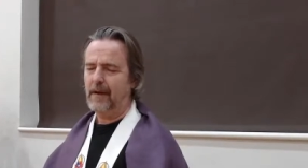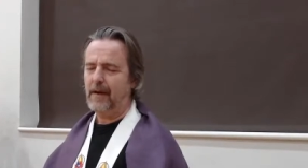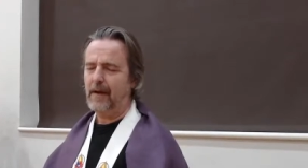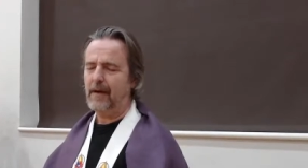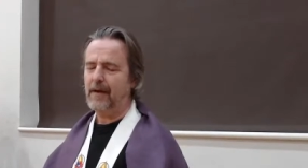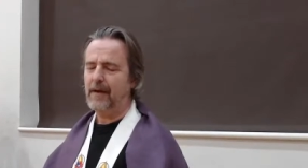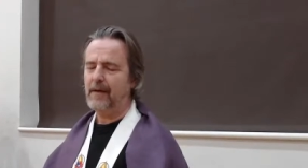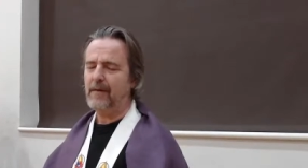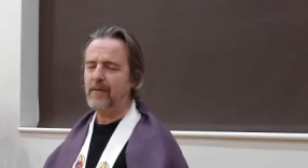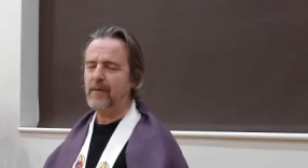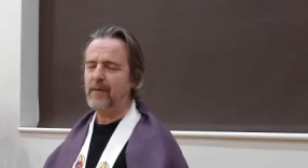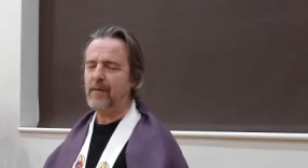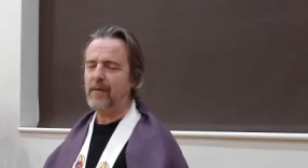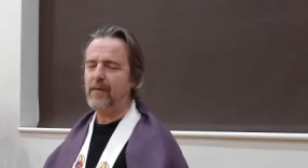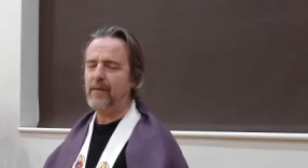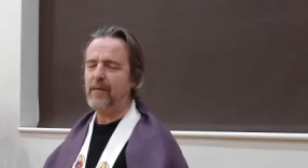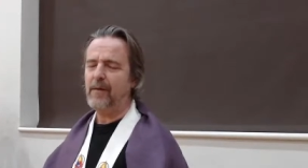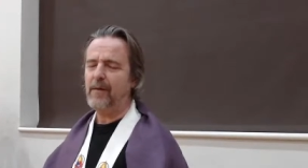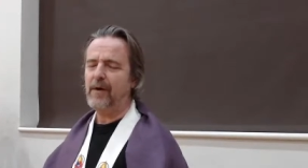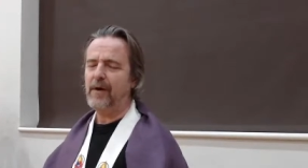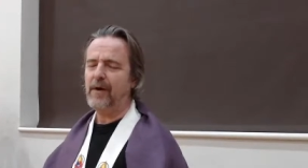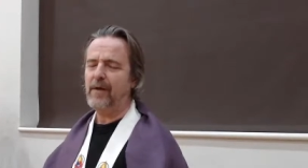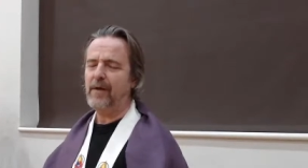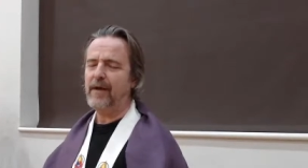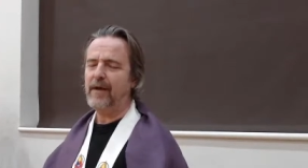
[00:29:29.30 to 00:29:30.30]
As we
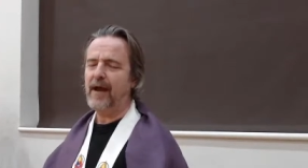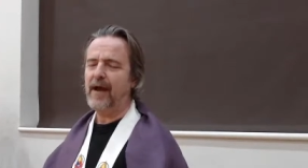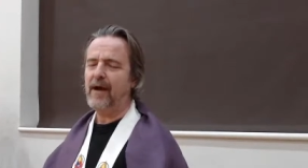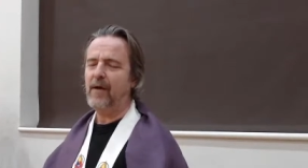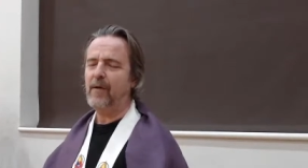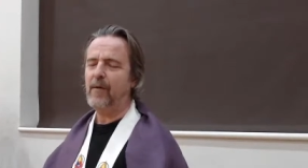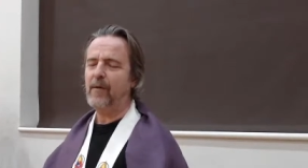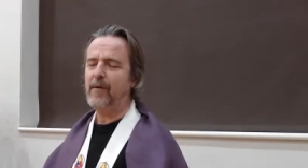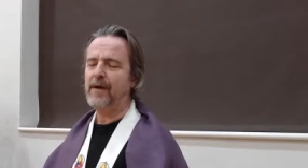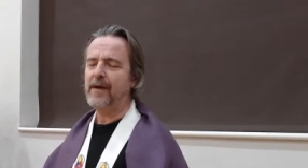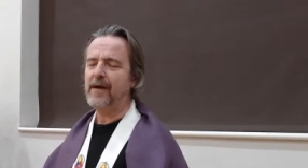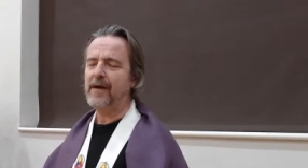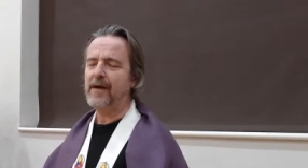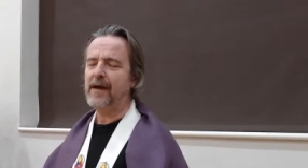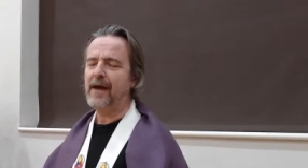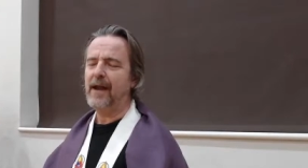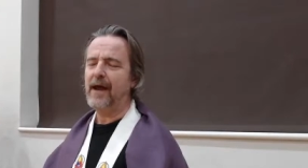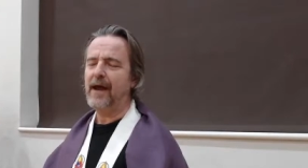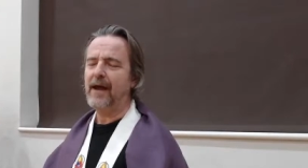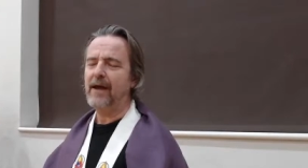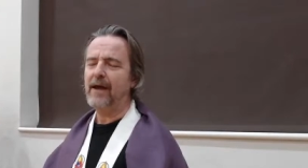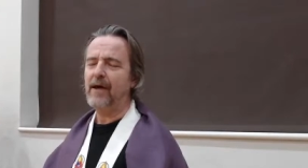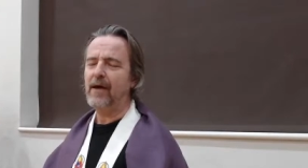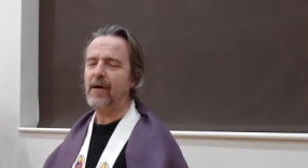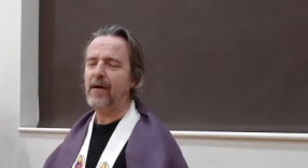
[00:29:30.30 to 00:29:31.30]
breathe out, we can
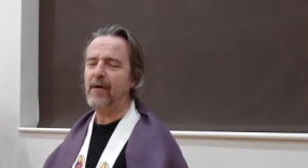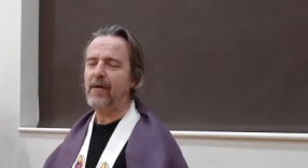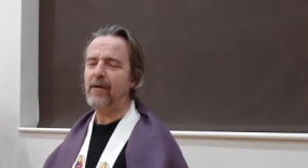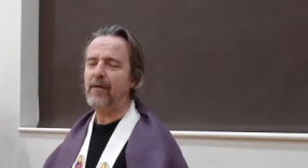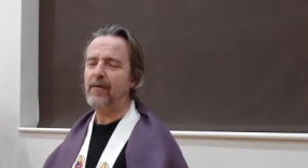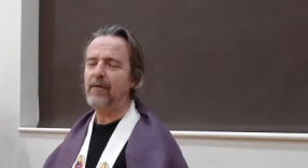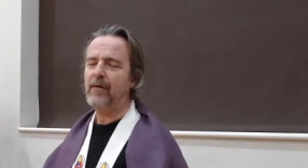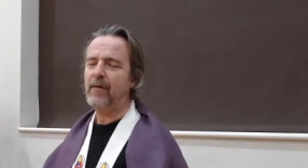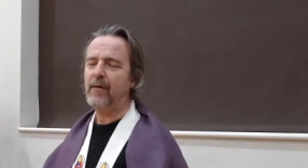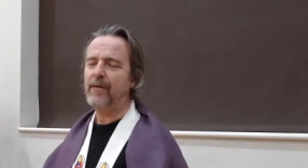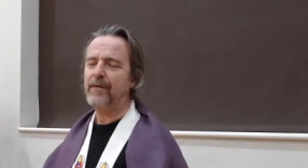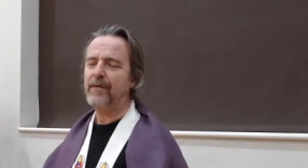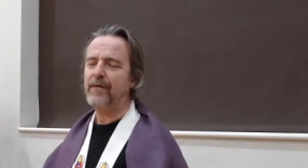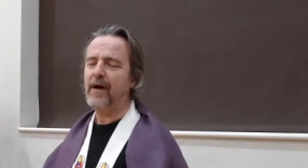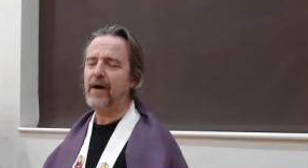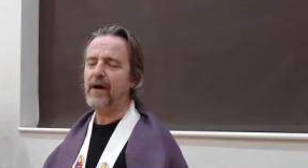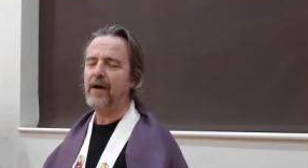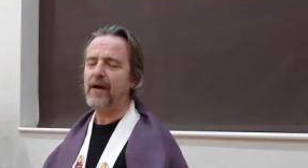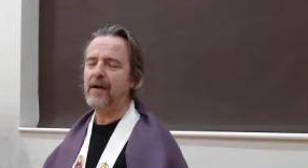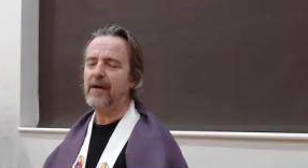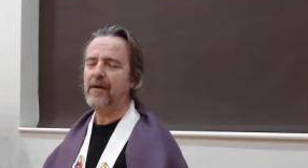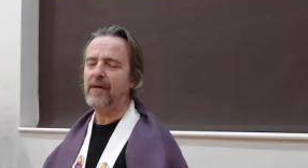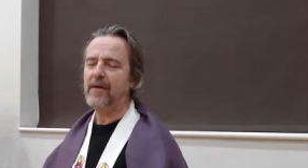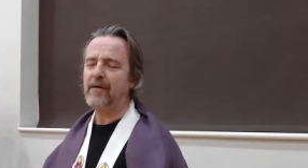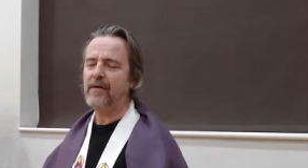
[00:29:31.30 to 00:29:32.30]
let go of all
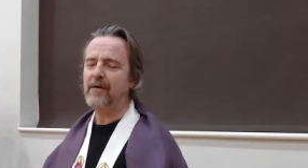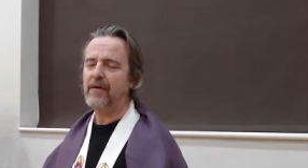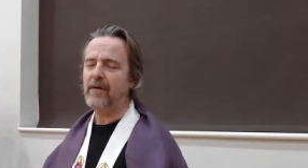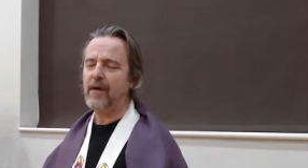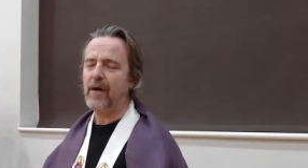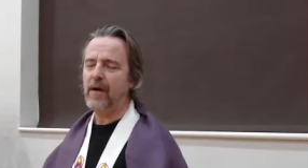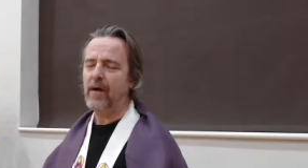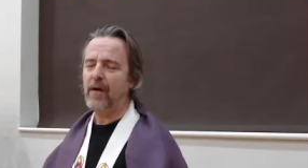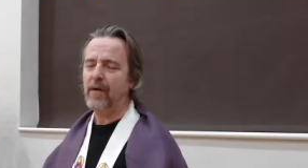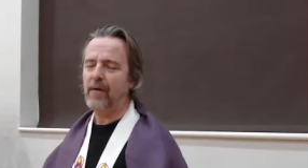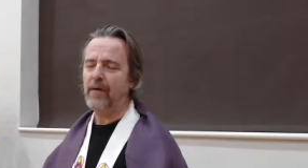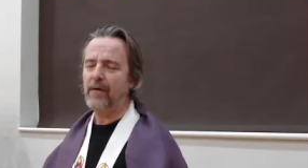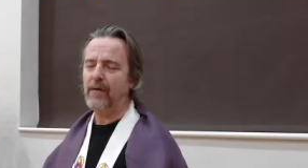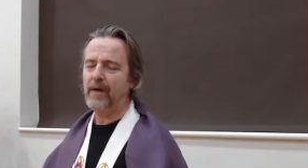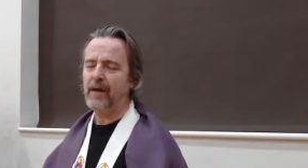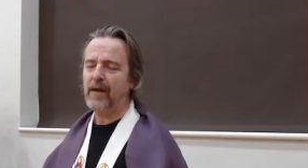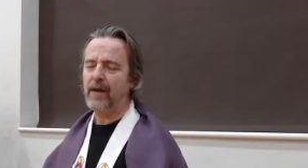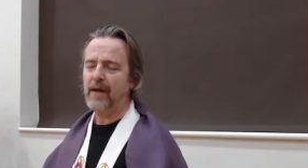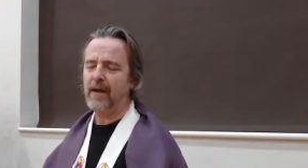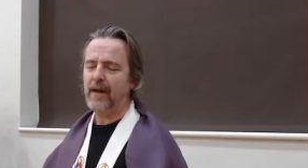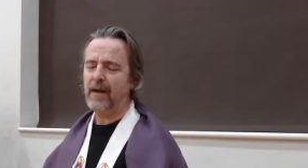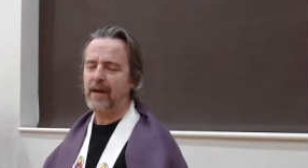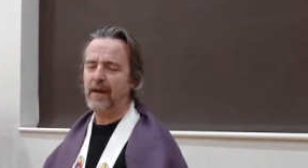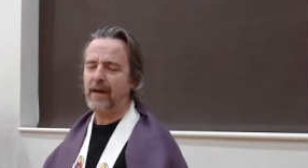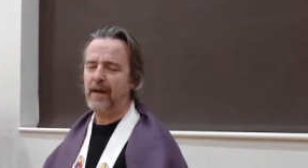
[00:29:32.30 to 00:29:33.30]
tightness and holding
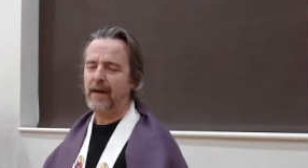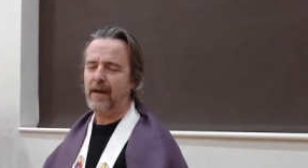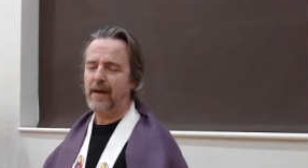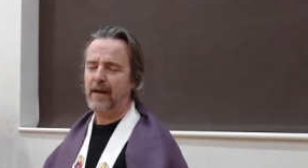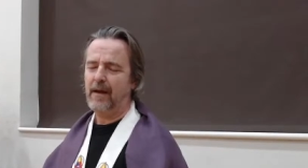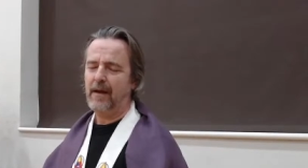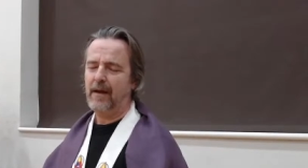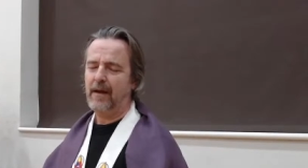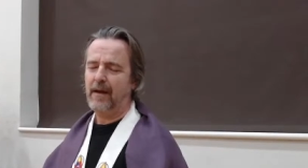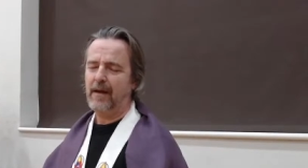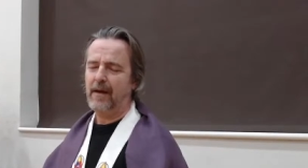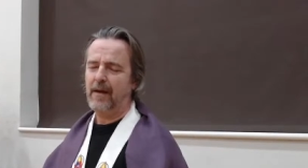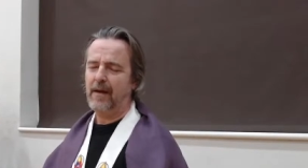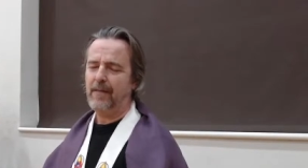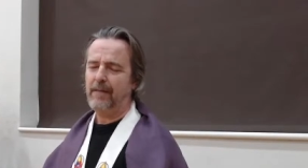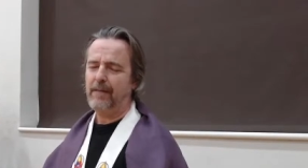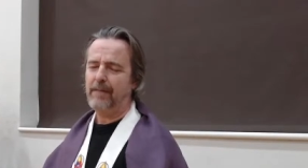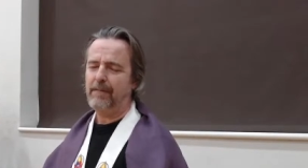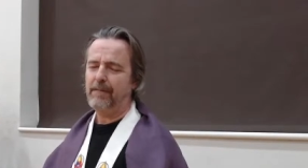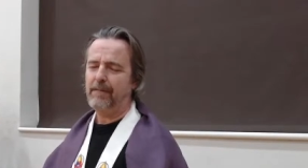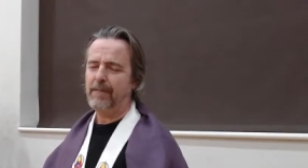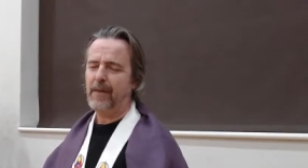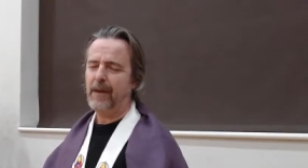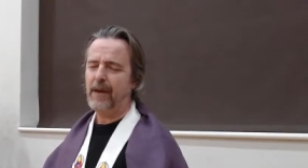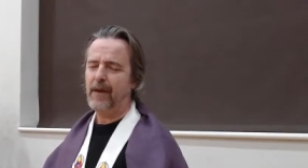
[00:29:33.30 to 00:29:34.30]

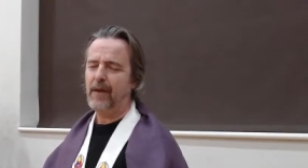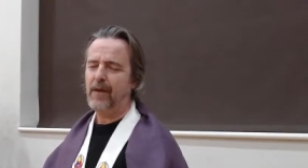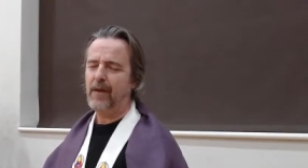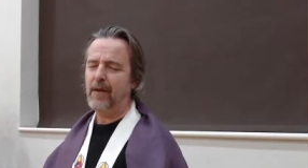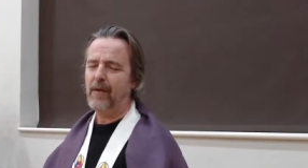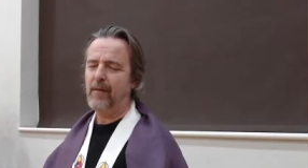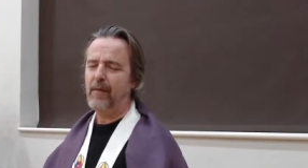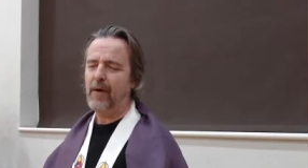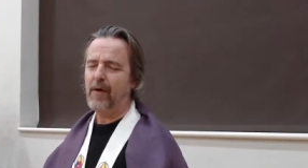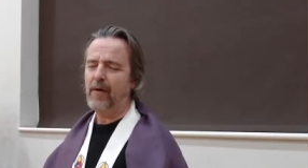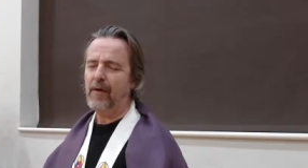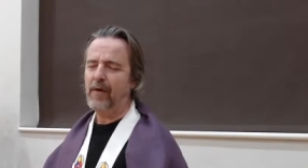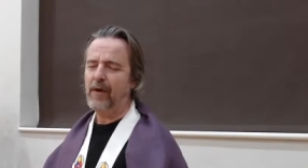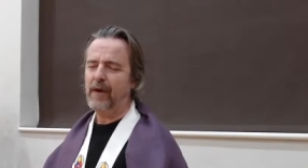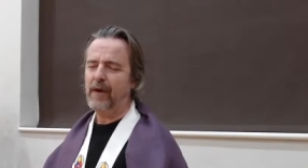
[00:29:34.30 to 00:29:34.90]
in the body.